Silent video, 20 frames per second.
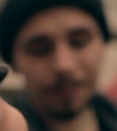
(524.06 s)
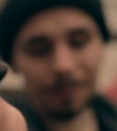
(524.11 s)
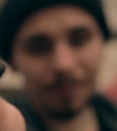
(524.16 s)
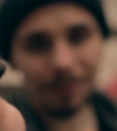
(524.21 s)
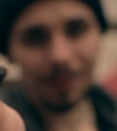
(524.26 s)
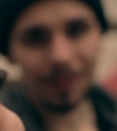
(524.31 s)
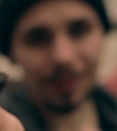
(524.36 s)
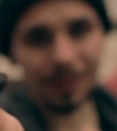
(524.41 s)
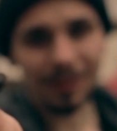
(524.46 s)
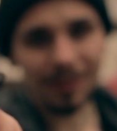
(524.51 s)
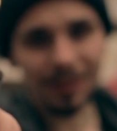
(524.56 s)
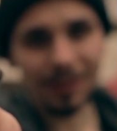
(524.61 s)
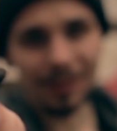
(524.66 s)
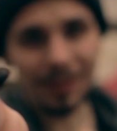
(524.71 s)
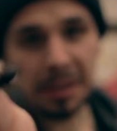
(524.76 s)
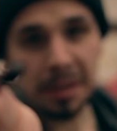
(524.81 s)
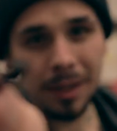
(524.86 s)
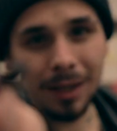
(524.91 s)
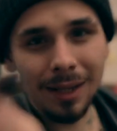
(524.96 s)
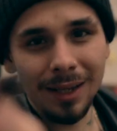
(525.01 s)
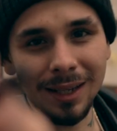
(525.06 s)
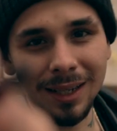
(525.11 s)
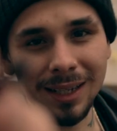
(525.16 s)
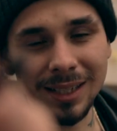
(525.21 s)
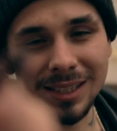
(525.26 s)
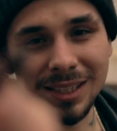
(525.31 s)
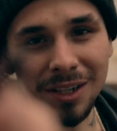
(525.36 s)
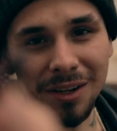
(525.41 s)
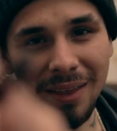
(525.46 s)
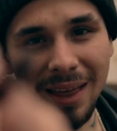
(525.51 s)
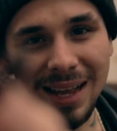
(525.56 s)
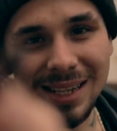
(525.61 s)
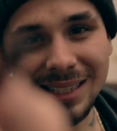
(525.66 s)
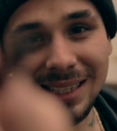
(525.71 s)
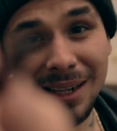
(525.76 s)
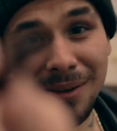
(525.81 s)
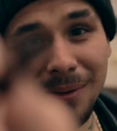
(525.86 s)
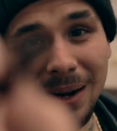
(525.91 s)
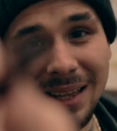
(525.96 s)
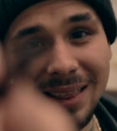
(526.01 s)
Yep. So that's
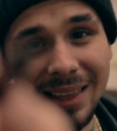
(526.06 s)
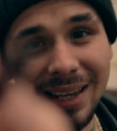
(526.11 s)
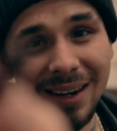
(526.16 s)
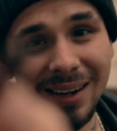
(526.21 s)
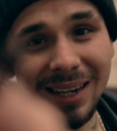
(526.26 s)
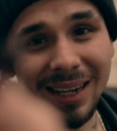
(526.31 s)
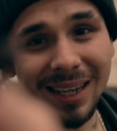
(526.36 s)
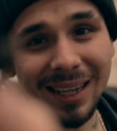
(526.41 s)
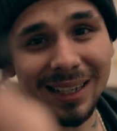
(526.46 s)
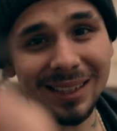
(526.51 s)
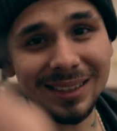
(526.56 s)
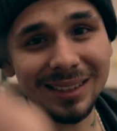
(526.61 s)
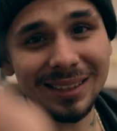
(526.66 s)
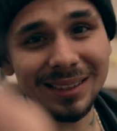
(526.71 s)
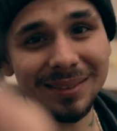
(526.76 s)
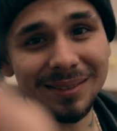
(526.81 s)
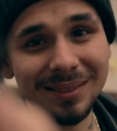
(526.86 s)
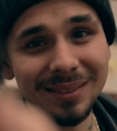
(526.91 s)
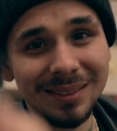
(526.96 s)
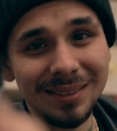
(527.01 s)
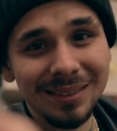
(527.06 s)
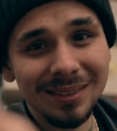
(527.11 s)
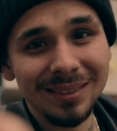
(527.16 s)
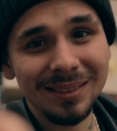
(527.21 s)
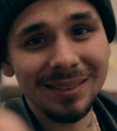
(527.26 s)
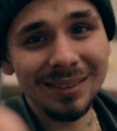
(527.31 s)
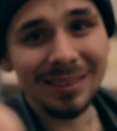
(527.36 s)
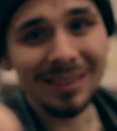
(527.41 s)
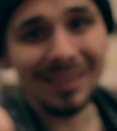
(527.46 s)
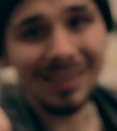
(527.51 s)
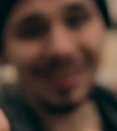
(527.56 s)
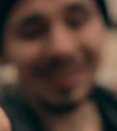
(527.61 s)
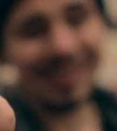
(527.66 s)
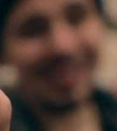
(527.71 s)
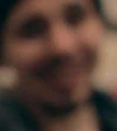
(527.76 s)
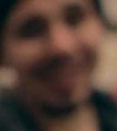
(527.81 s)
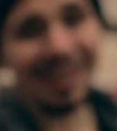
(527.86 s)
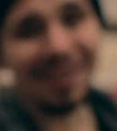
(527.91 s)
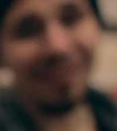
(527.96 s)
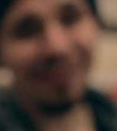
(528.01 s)
it right there, guys. This
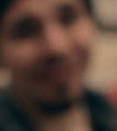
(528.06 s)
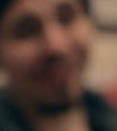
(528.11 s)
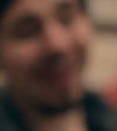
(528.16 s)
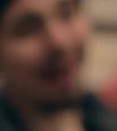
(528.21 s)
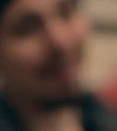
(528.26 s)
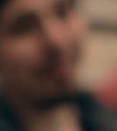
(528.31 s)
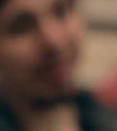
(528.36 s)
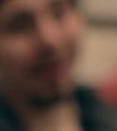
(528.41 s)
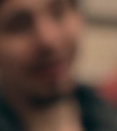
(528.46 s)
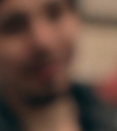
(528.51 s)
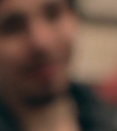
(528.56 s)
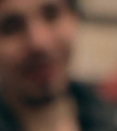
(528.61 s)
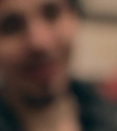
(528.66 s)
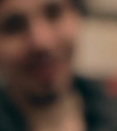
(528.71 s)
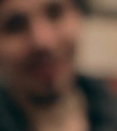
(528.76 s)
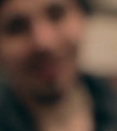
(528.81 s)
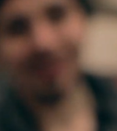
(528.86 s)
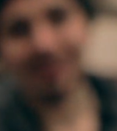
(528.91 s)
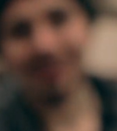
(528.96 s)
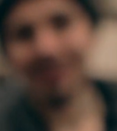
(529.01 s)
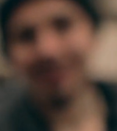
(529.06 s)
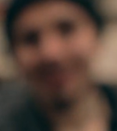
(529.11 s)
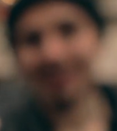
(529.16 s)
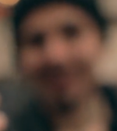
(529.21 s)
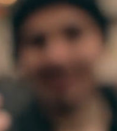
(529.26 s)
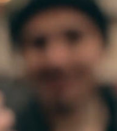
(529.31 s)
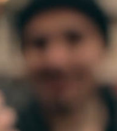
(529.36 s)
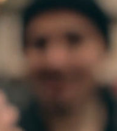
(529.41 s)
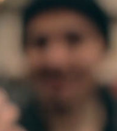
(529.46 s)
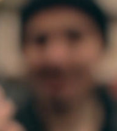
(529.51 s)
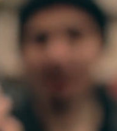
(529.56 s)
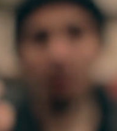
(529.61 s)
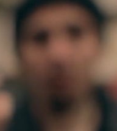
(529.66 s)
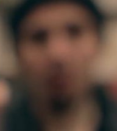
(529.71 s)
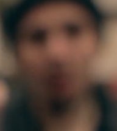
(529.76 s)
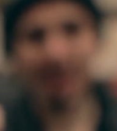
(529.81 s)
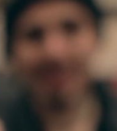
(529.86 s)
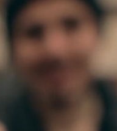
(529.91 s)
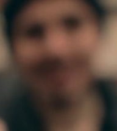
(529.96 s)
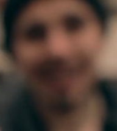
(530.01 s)
thing got a fat butt, bro. This is the
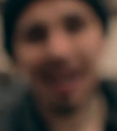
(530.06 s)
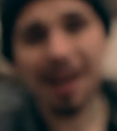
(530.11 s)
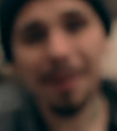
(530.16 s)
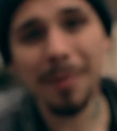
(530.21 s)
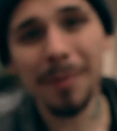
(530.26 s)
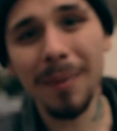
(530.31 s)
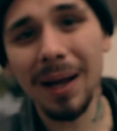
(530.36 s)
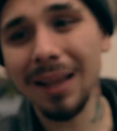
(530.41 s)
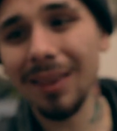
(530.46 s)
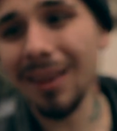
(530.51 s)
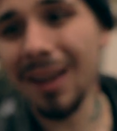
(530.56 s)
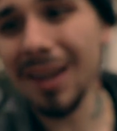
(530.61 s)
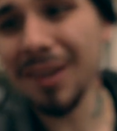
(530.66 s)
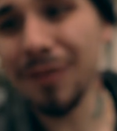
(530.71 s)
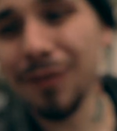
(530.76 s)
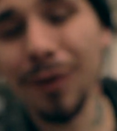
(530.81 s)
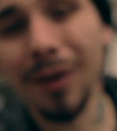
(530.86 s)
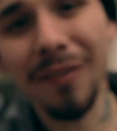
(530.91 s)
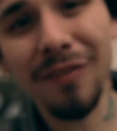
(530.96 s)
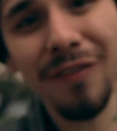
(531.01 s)
one time in my life where a